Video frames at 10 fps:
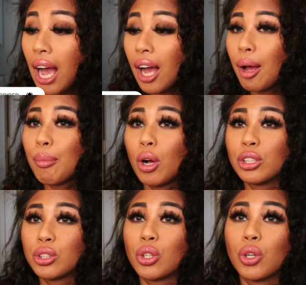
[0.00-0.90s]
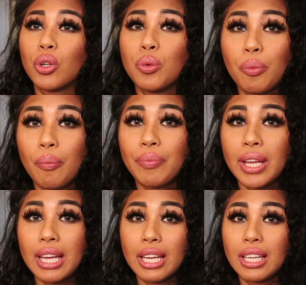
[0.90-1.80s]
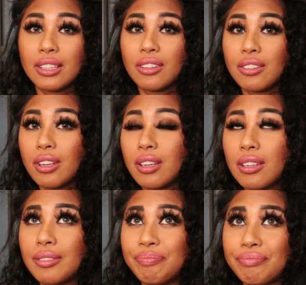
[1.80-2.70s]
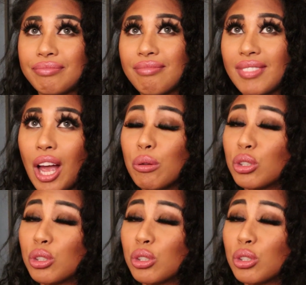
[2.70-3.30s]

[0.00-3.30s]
Also, and I